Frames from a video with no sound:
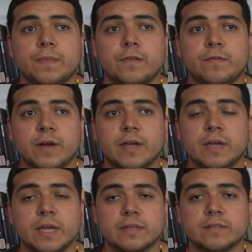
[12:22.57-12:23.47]
the fight
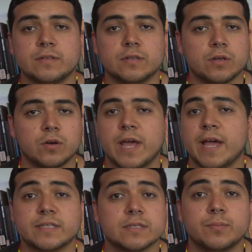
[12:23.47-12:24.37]
against the Dakota
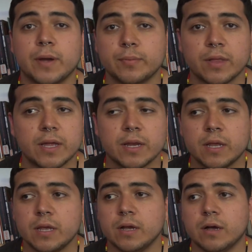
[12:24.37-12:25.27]
Access Pipeline.
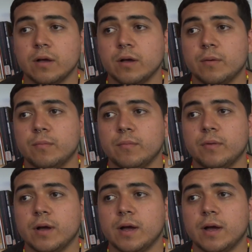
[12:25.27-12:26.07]
Um,